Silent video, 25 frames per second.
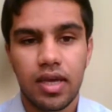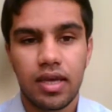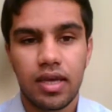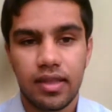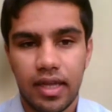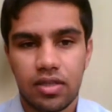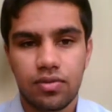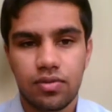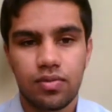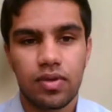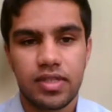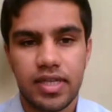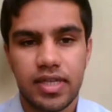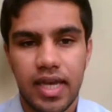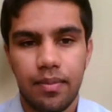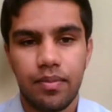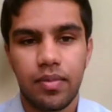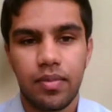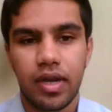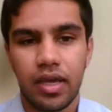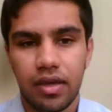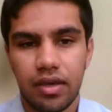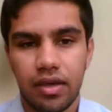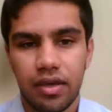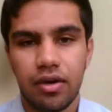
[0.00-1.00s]
And that's what's
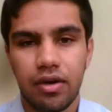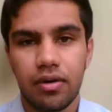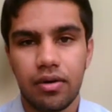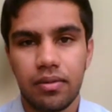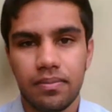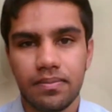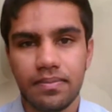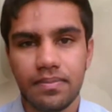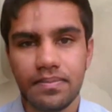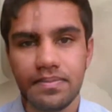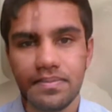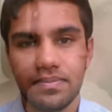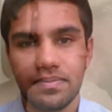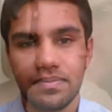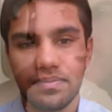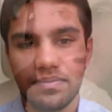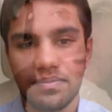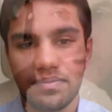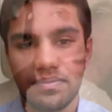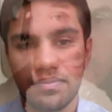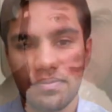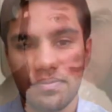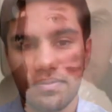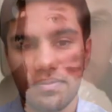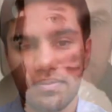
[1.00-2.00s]
happening here. Well,